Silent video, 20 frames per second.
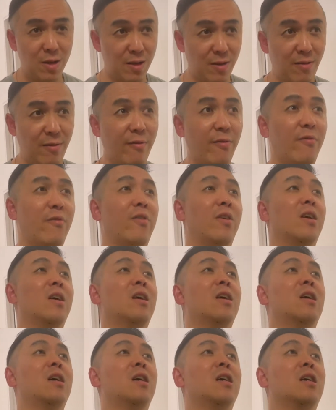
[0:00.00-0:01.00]
if
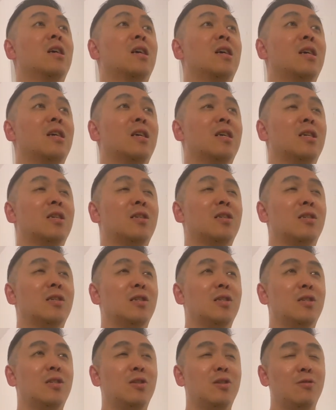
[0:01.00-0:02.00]

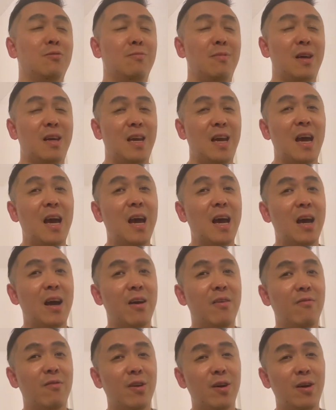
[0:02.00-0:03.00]
you may have